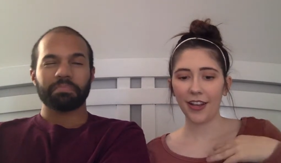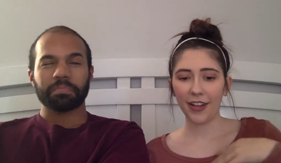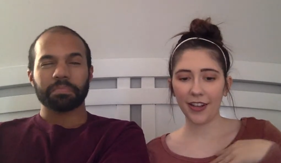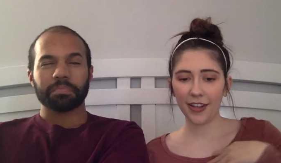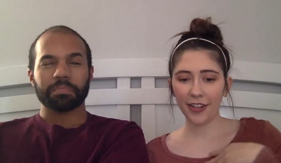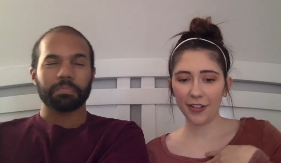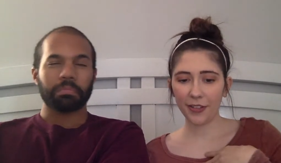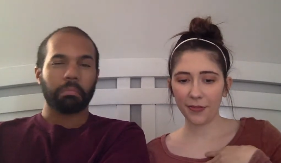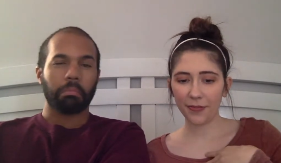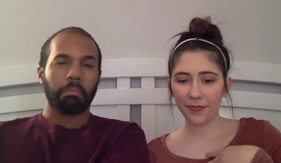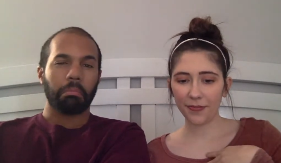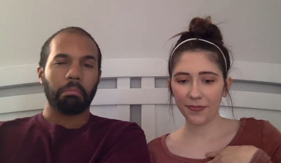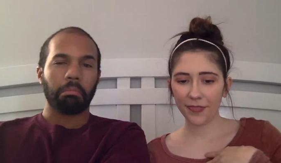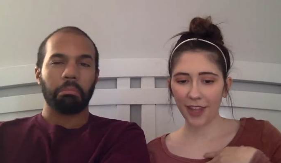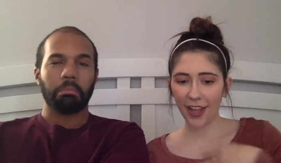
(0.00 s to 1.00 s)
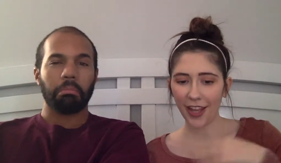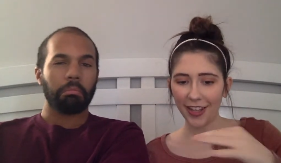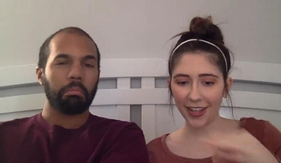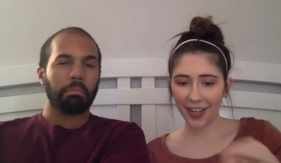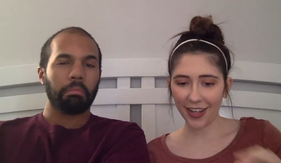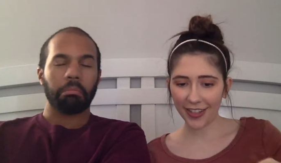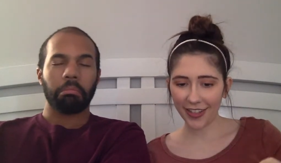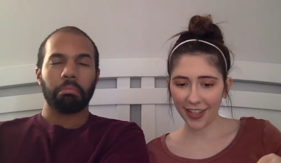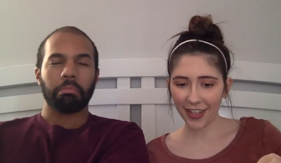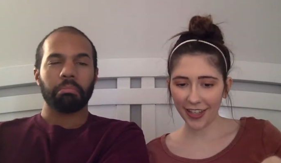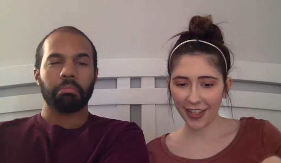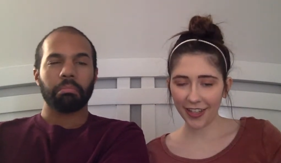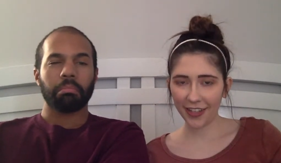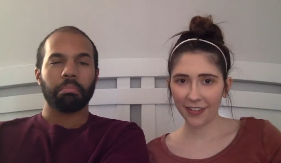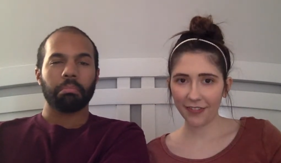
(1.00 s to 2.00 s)
Speaker 1: Um, I kind of like
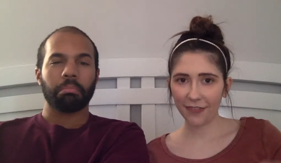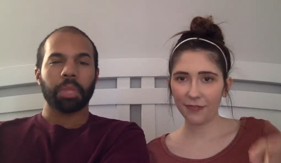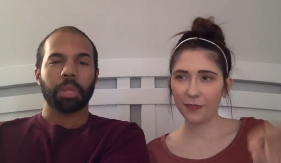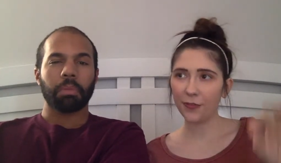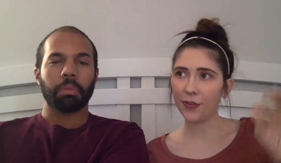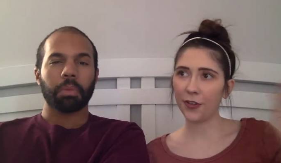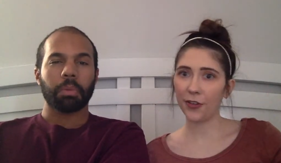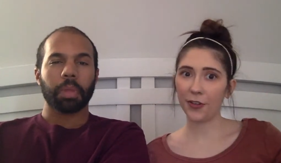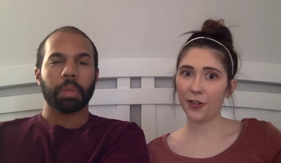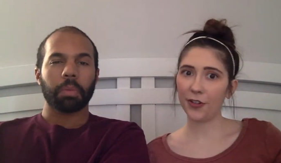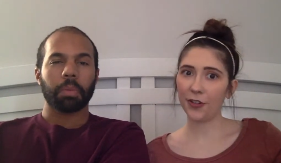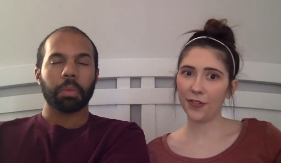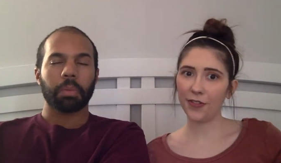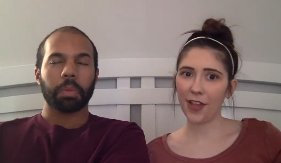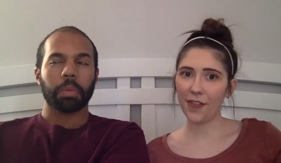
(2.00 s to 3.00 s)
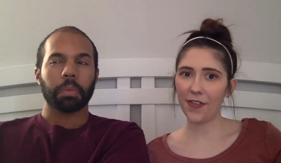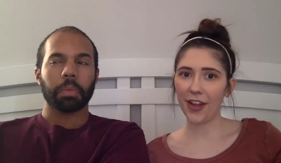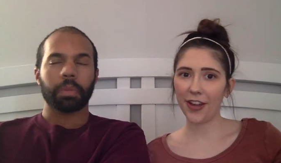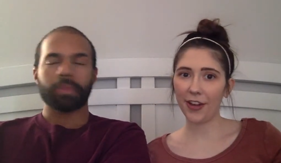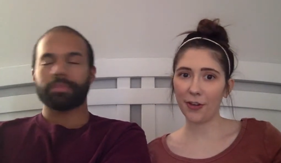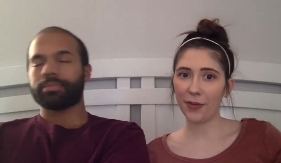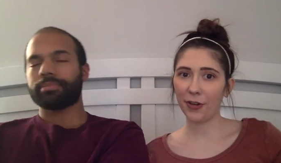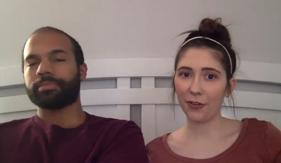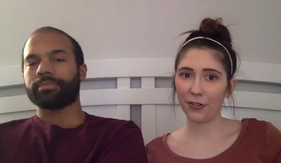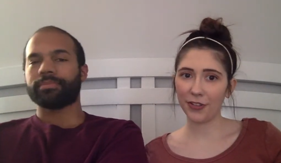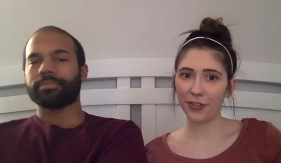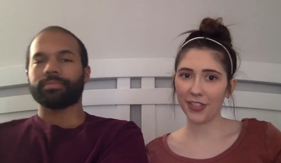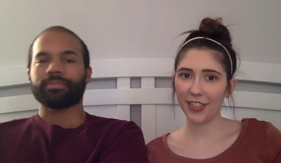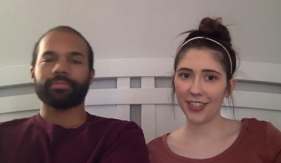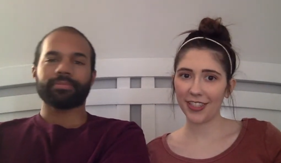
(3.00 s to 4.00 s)
it for a girl. I've had it on my girl
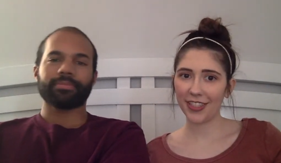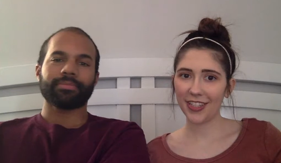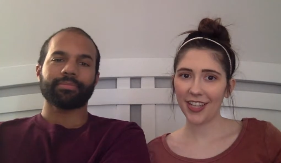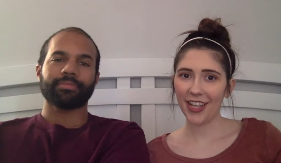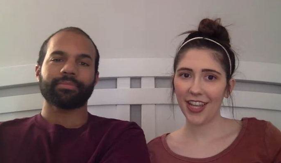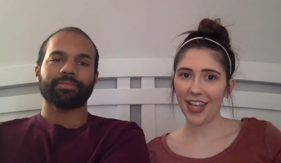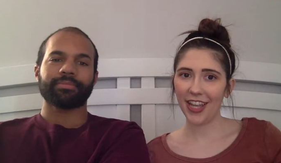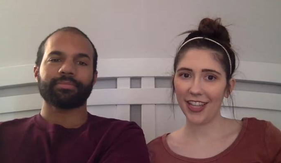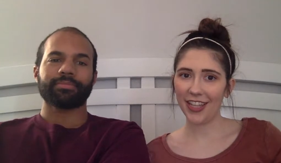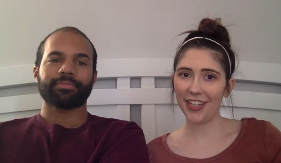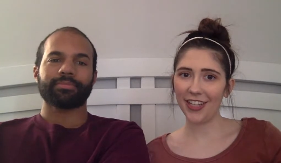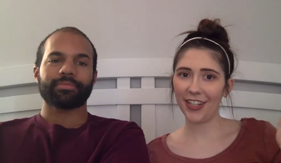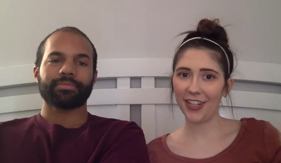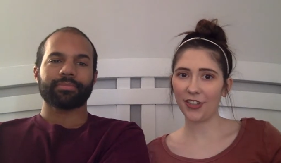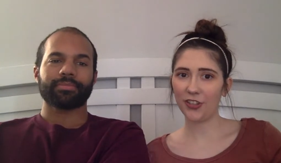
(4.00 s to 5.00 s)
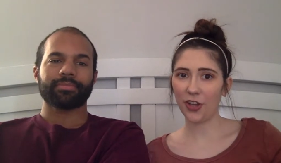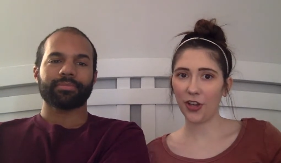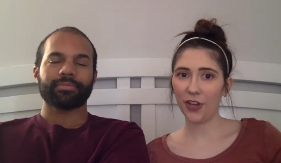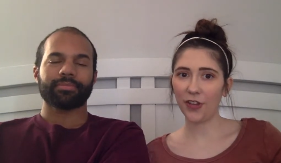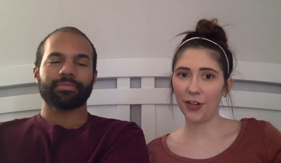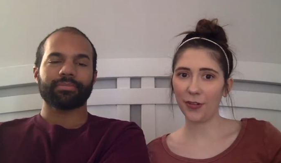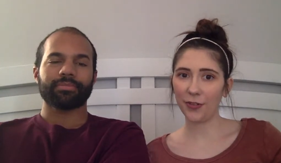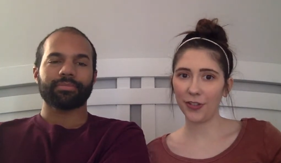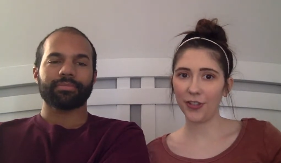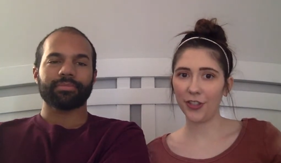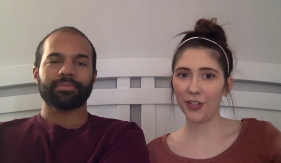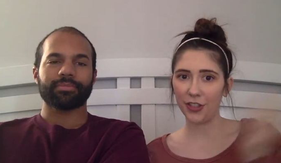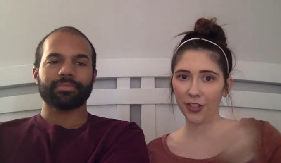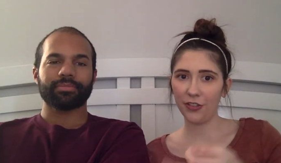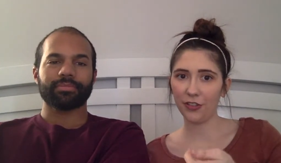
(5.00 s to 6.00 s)
list, and then it, I saw that it was on the
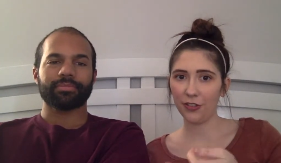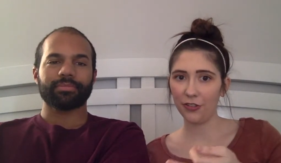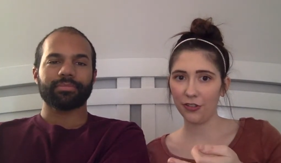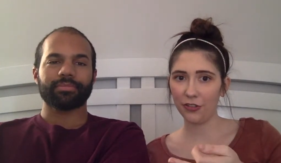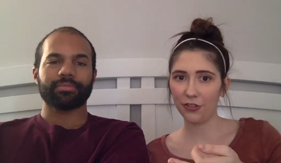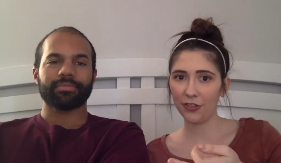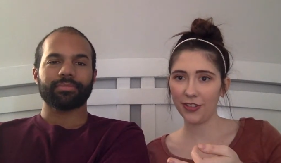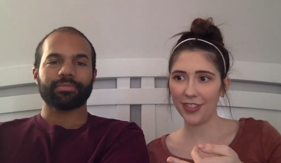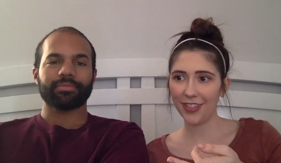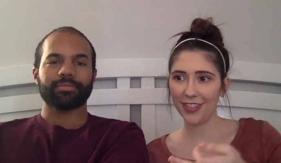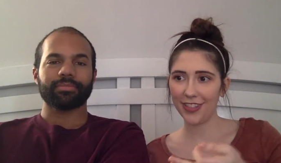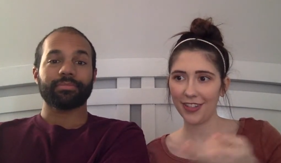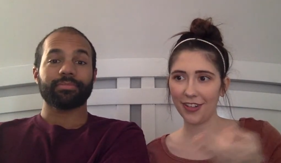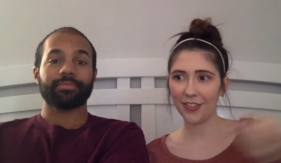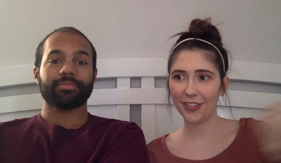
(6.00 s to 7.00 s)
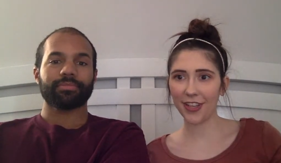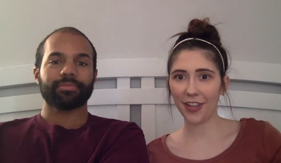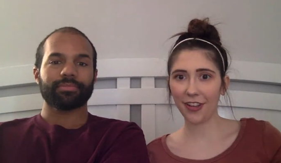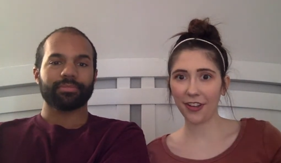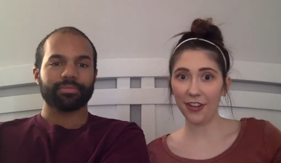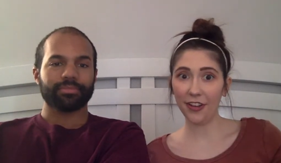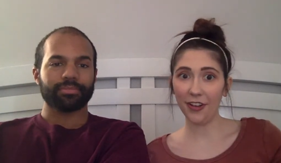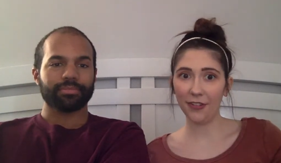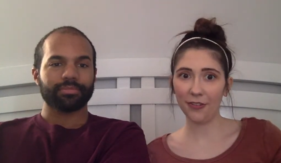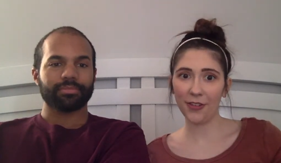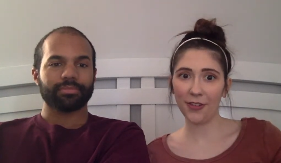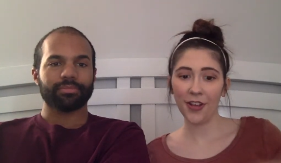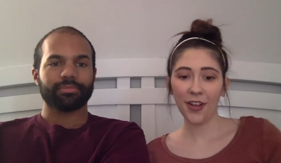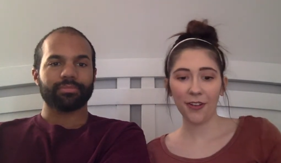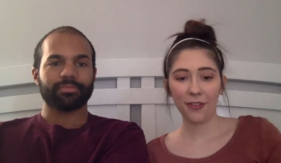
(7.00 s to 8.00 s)
gender neutral list, and I was like, oh,
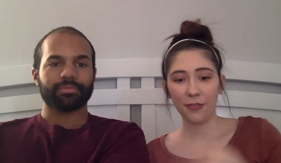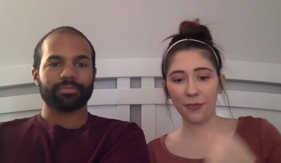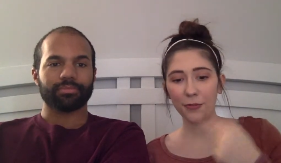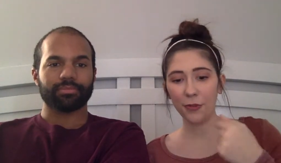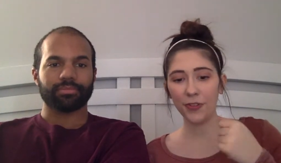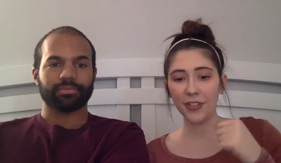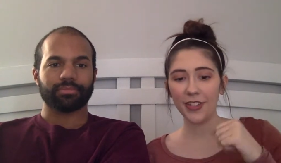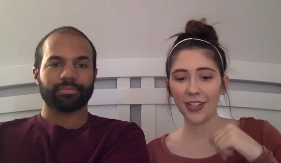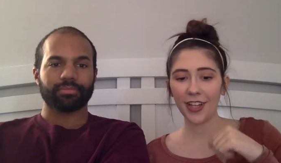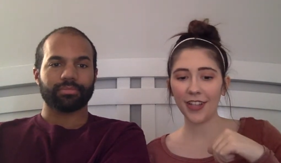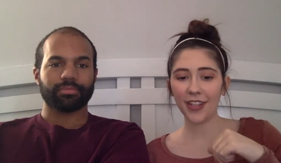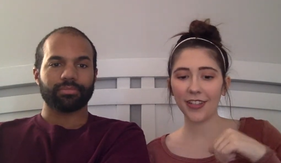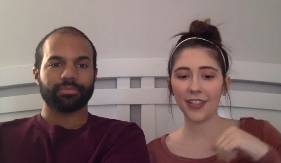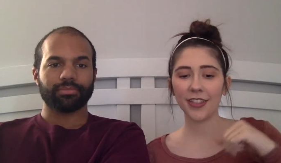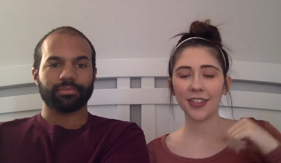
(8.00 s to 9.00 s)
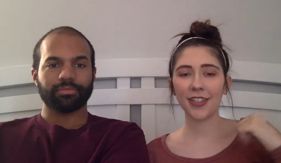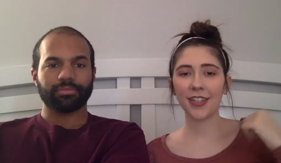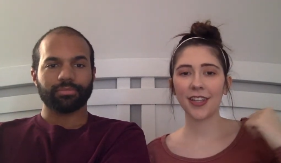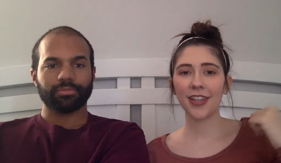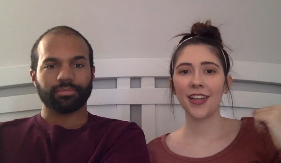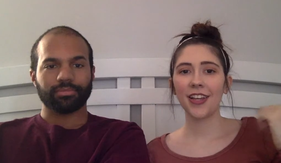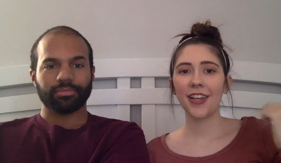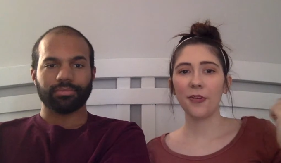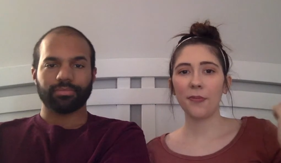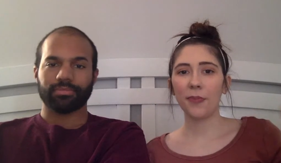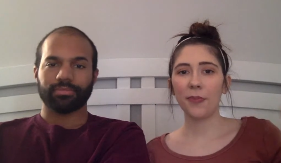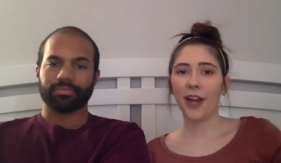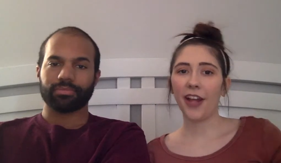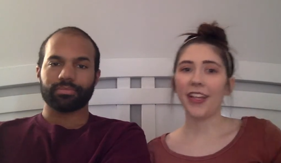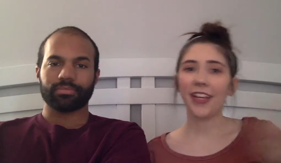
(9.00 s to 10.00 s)
we'll move it to that list. But
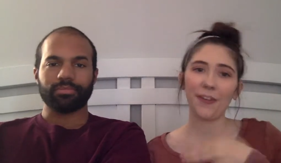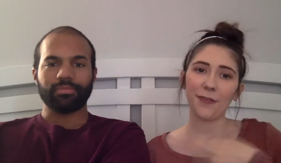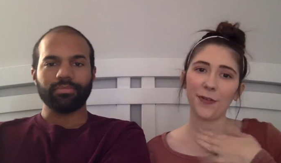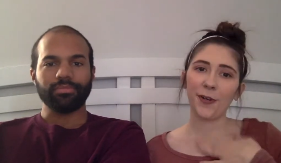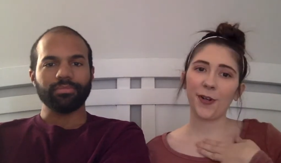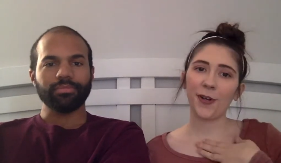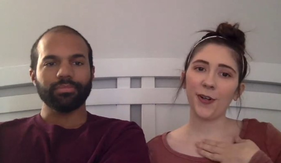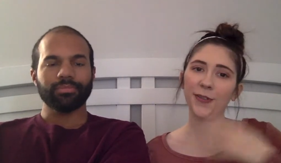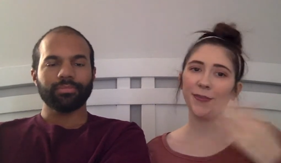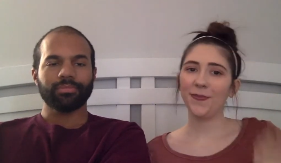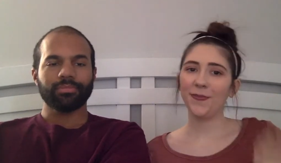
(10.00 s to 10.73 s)
I like it for a girl.